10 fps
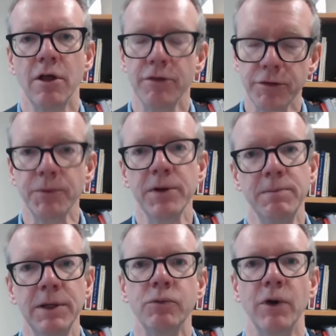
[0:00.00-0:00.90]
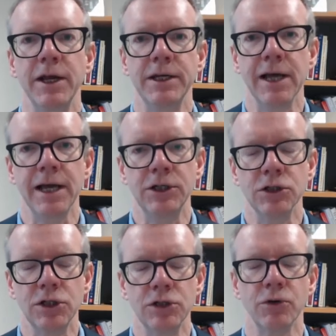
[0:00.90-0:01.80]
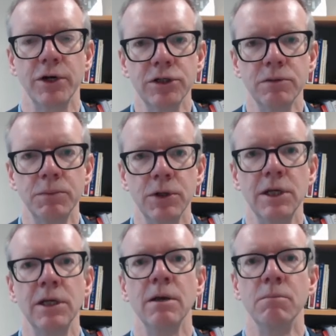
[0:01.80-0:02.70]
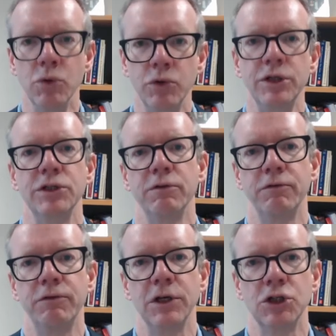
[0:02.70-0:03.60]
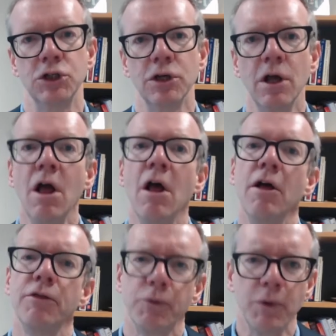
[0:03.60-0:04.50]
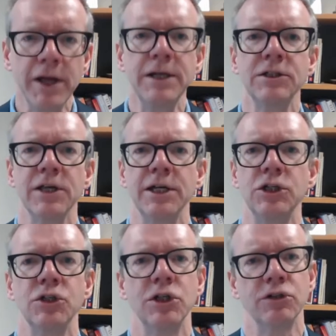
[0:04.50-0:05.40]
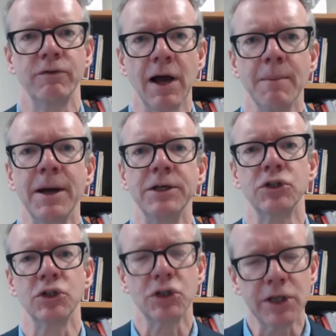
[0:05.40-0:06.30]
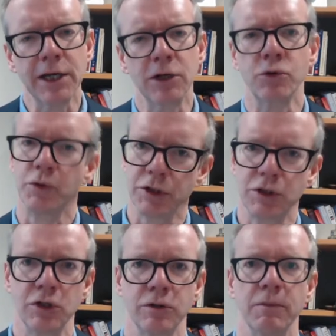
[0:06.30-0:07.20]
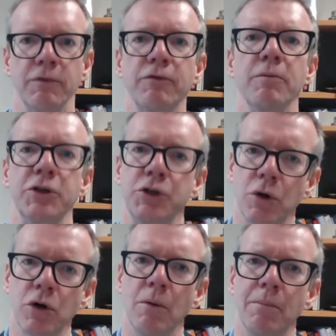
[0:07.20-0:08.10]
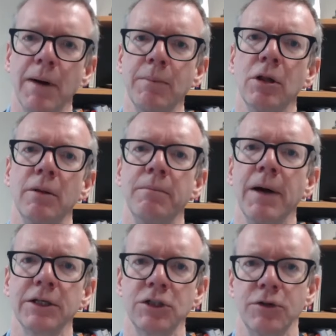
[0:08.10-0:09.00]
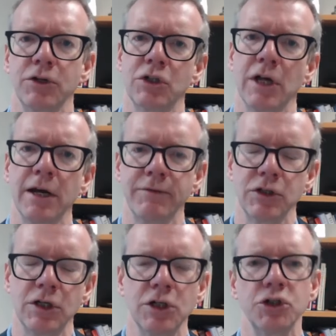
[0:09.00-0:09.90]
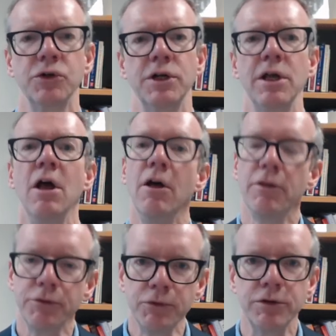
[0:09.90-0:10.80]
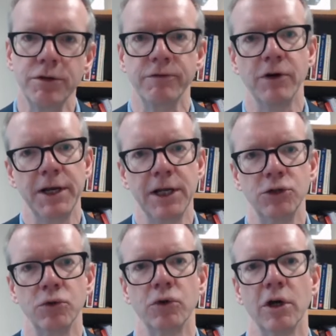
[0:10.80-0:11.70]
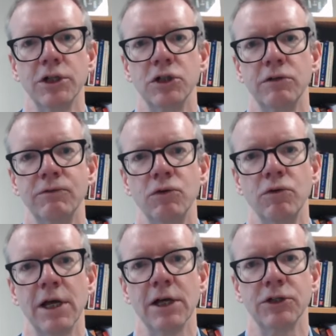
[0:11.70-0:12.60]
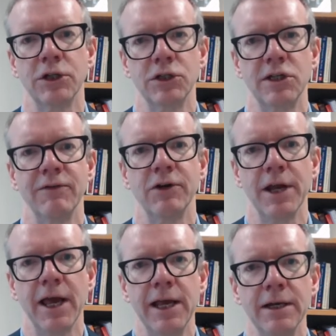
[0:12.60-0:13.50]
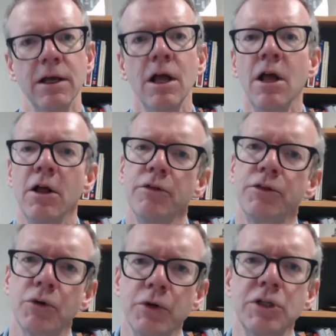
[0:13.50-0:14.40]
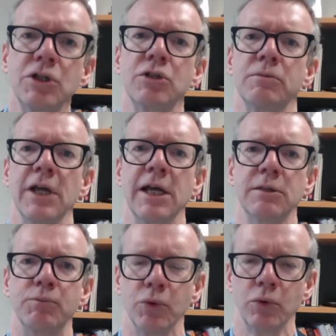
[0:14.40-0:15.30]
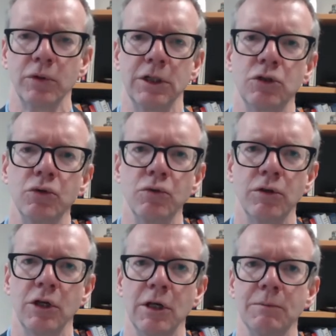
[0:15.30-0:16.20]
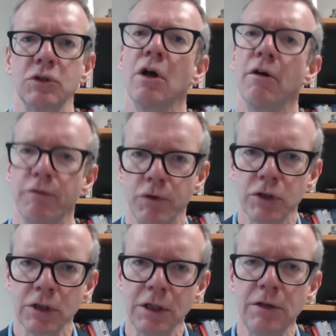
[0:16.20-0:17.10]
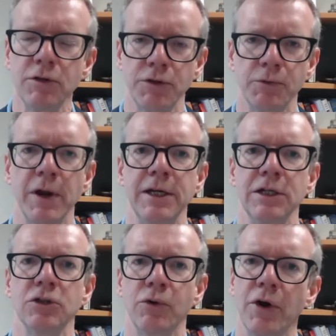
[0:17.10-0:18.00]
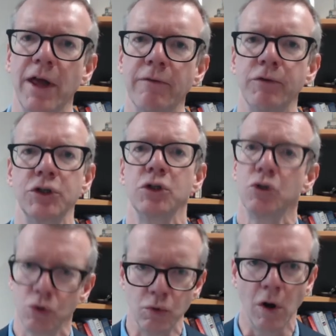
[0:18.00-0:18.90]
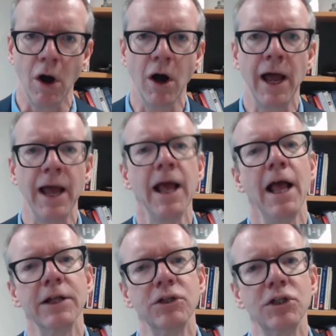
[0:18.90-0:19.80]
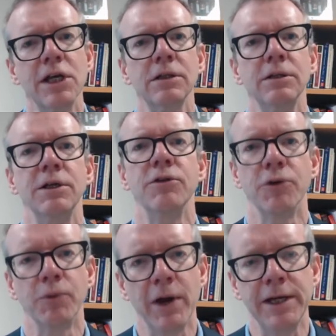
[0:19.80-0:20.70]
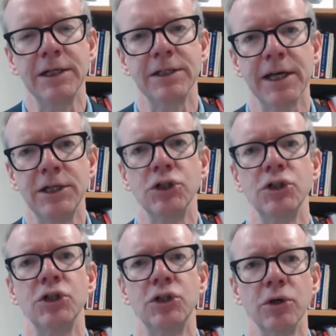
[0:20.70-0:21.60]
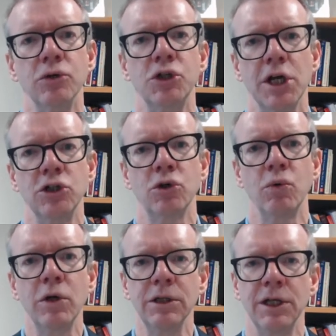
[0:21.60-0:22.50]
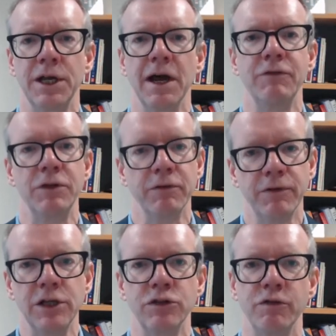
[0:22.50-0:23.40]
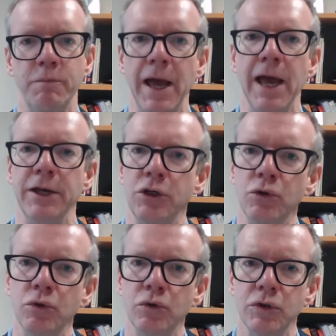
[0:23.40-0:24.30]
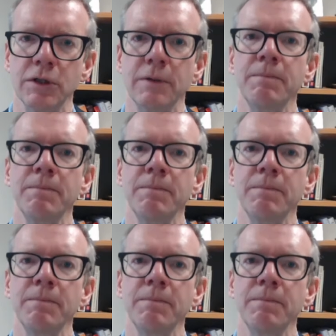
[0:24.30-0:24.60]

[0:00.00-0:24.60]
The three big rating agencies are S&P, Moody's, and Fitch. The ratings agencies have come under sustained criticism from the dot-com bubble and bust at the start of the century through to the financial crisis of 2007 and 8. The criticism takes broadly two themes. Firstly, that the ratings are on average too high, and secondly, that the ratings agencies don't change quickly enough in the face of bad news.